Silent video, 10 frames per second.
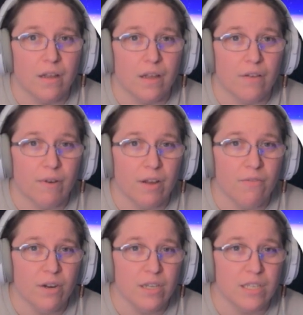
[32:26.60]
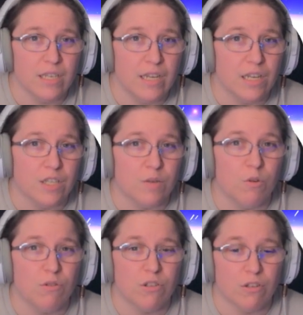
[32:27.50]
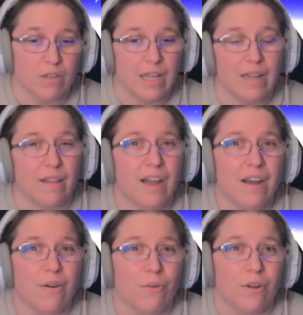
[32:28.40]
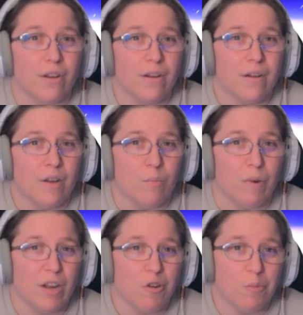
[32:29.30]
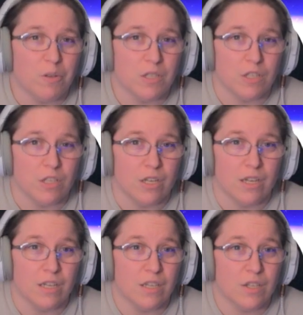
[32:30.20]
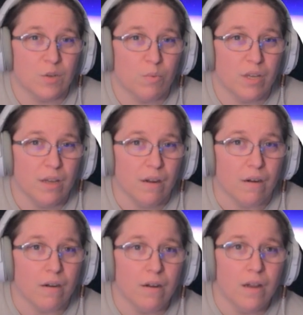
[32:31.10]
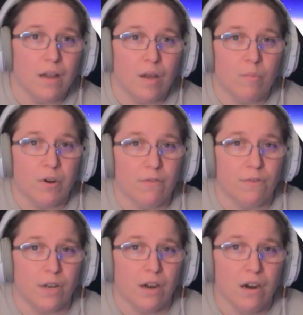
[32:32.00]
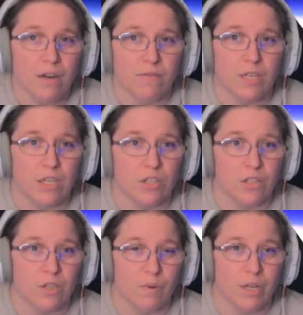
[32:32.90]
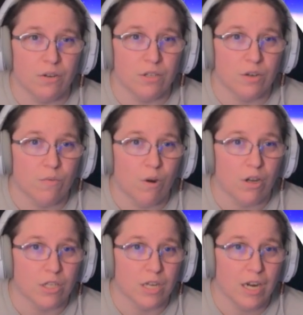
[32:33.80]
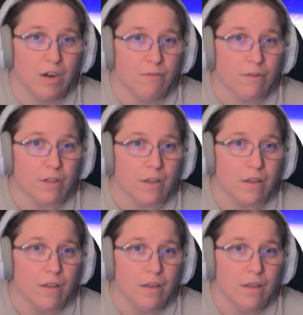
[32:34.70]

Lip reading: If every scene is emotionally loud, micro-positioning can disappear. But if the narrative teaches the readers to watch carefully,